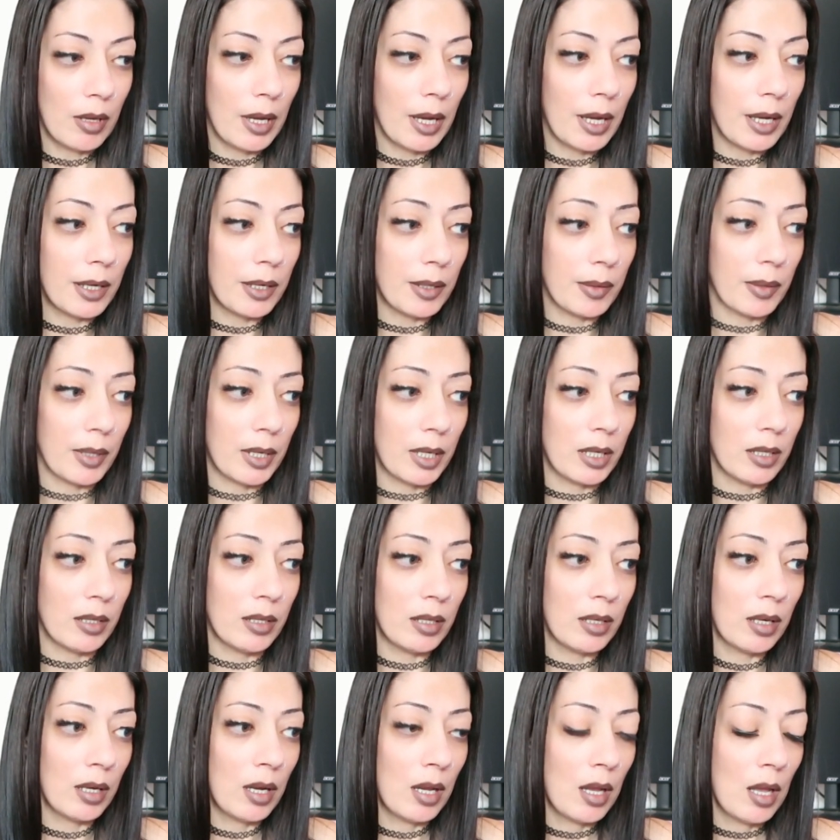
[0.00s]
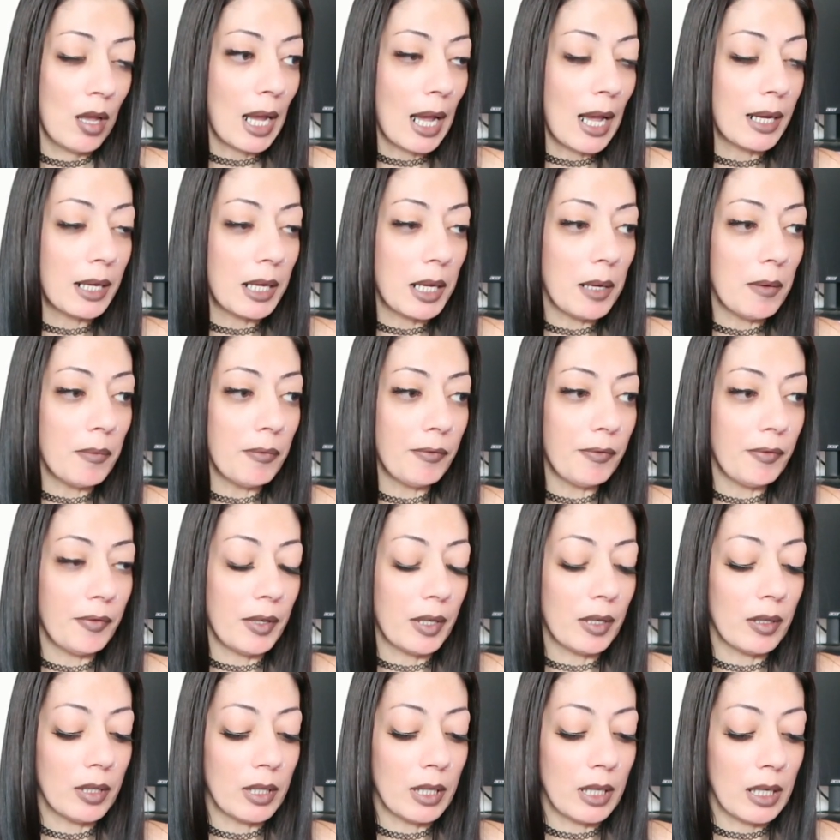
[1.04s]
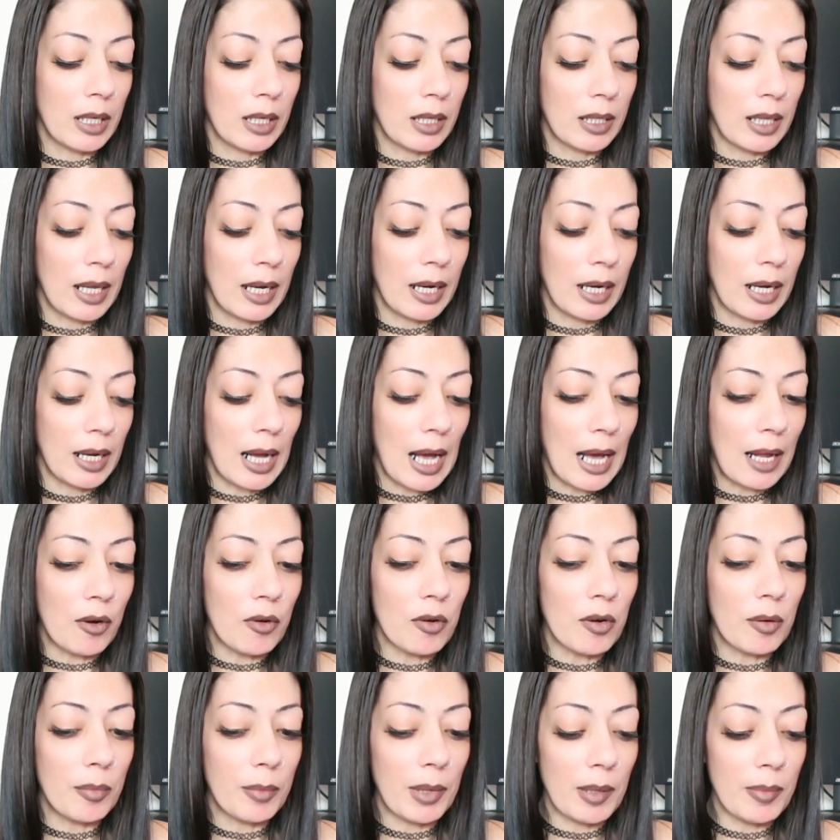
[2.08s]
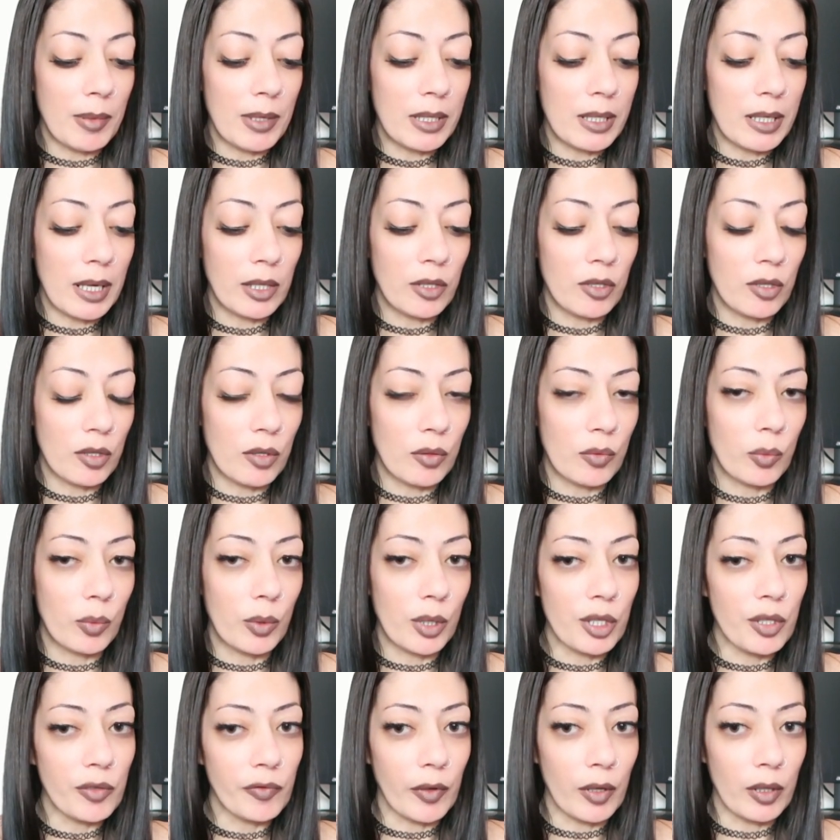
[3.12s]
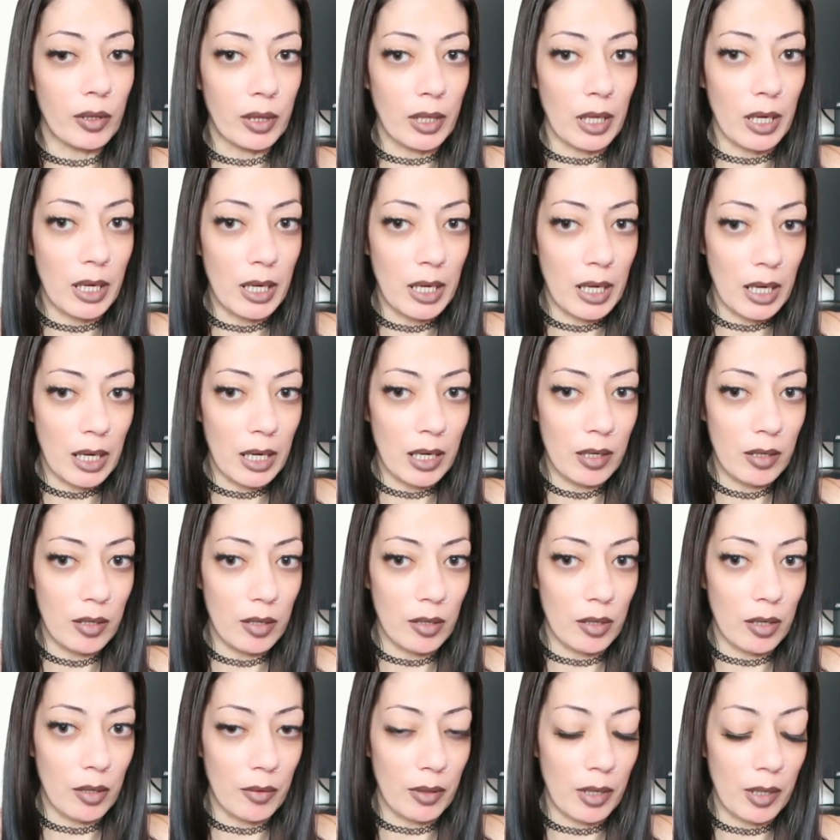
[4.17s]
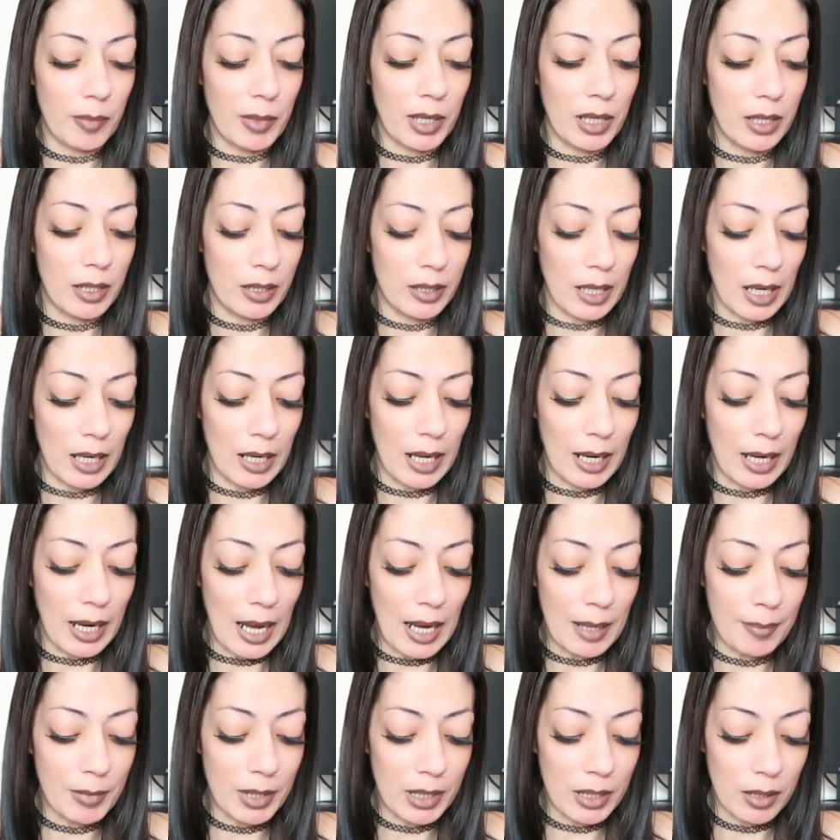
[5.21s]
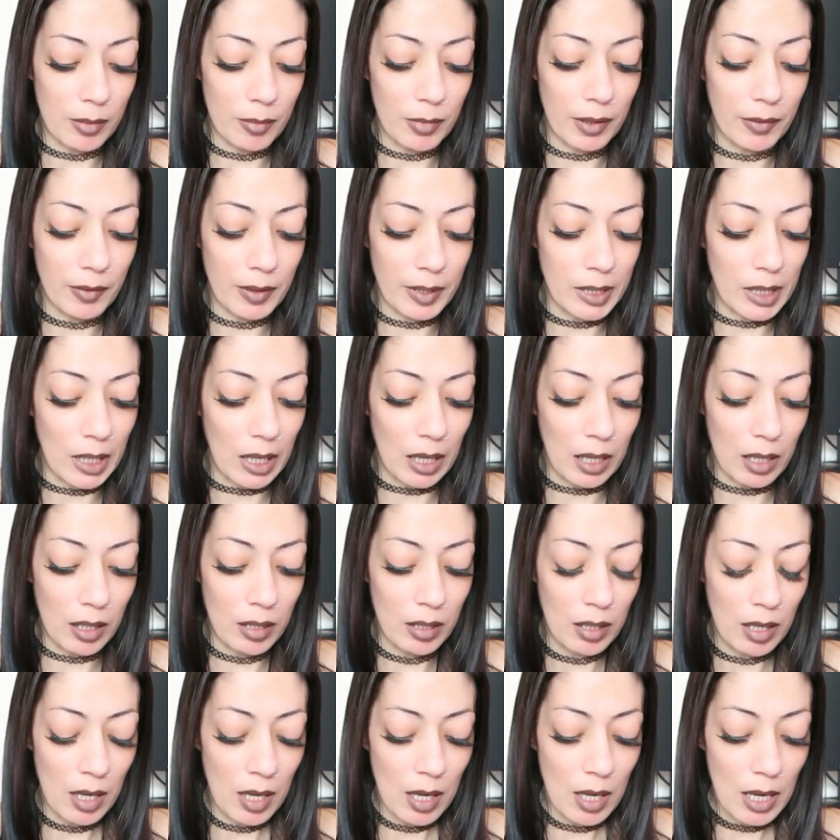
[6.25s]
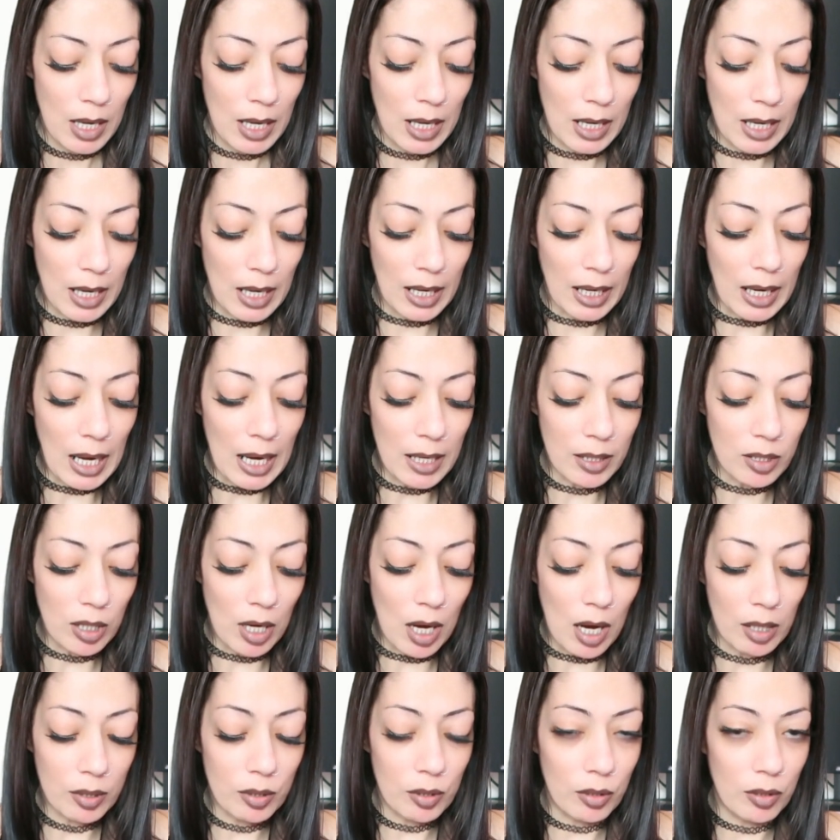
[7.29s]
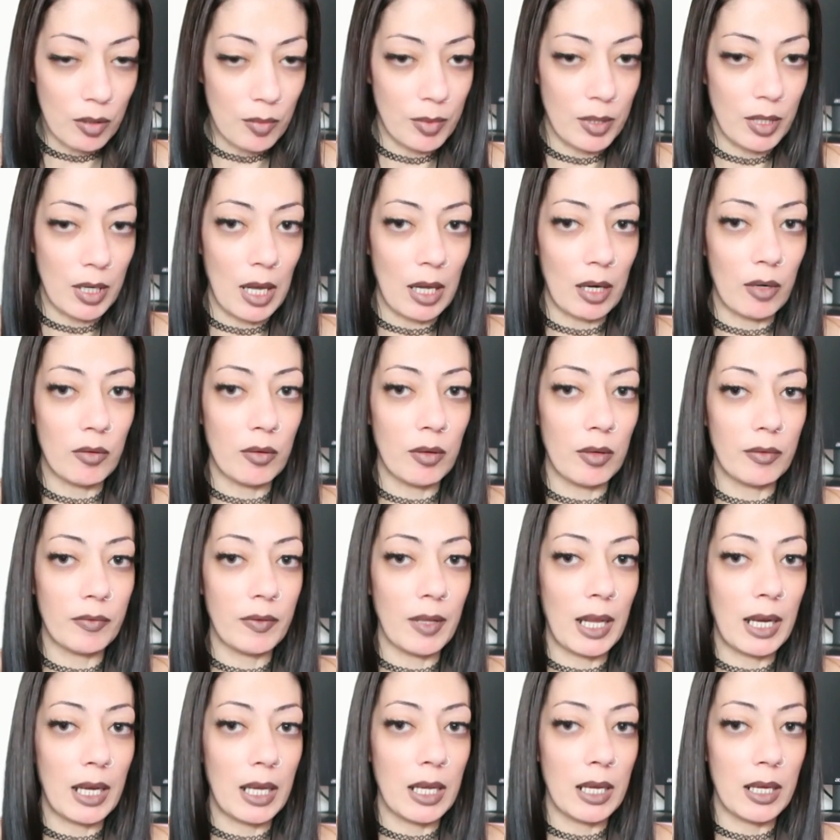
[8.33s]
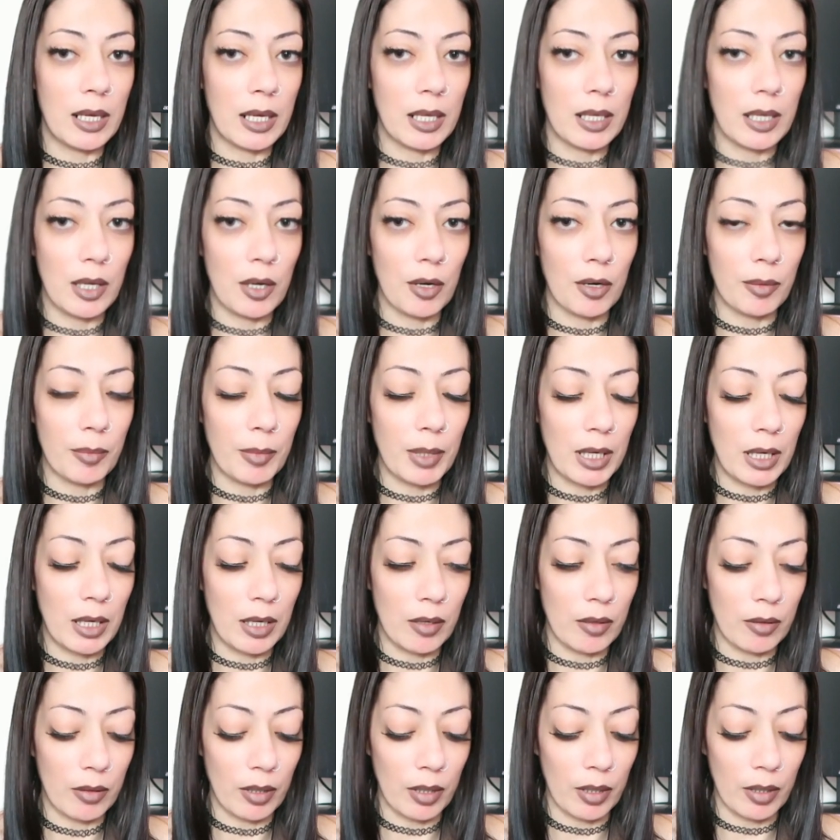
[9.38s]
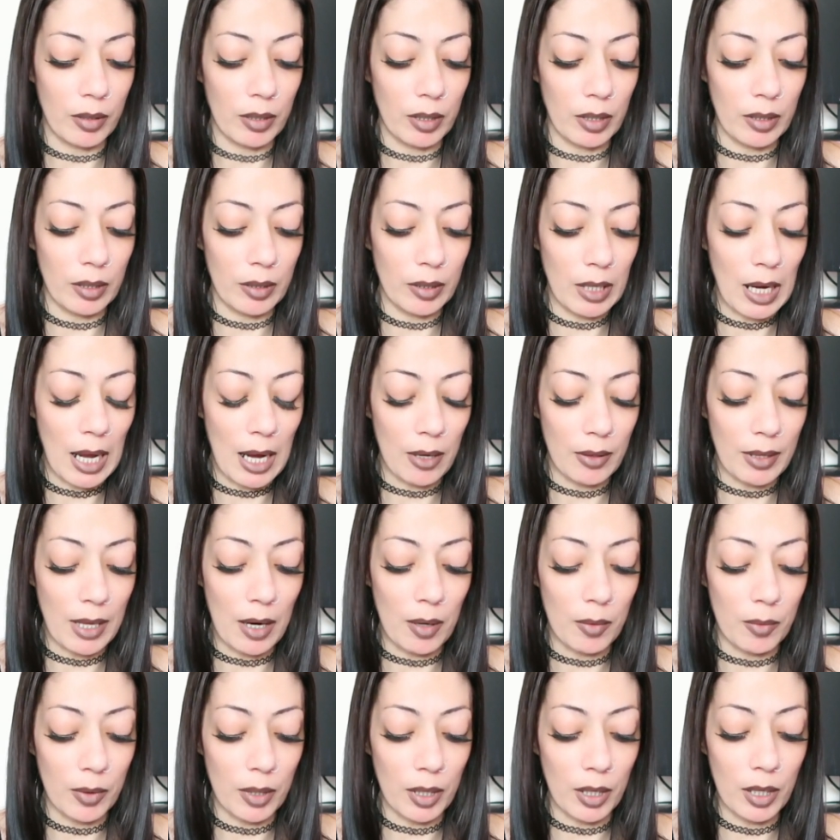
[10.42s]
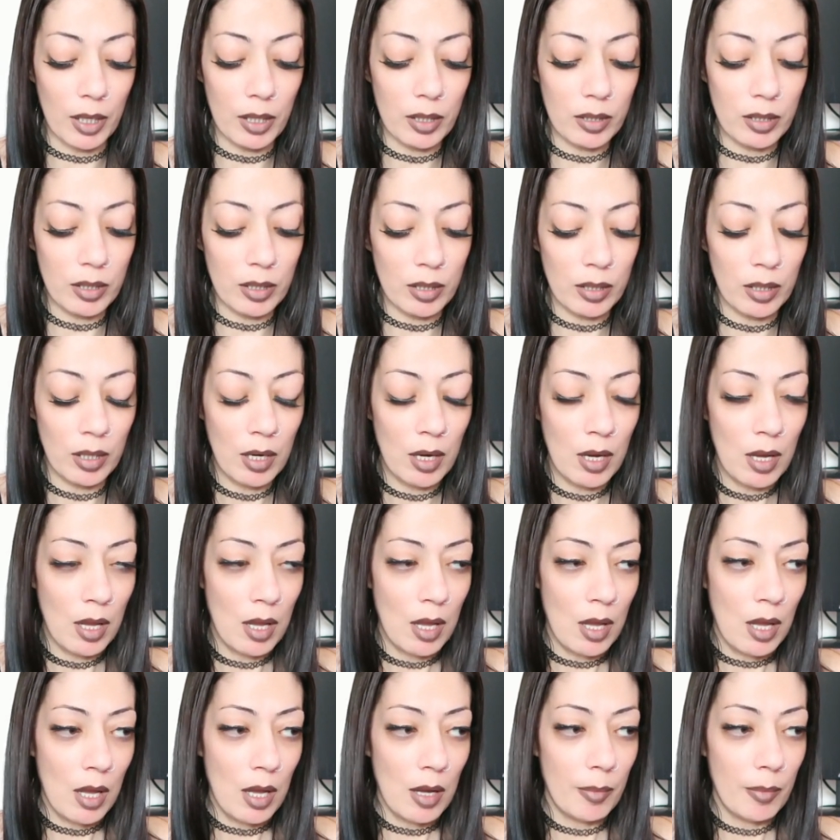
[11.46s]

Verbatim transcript: Anyways, uh-huh. I keep feeling like I don't know. Maybe it's like just wishful thinking. You know what I mean? Because I like I miss him every day, and like I talk to him, so I don't know if like he can hear me or of course, of course.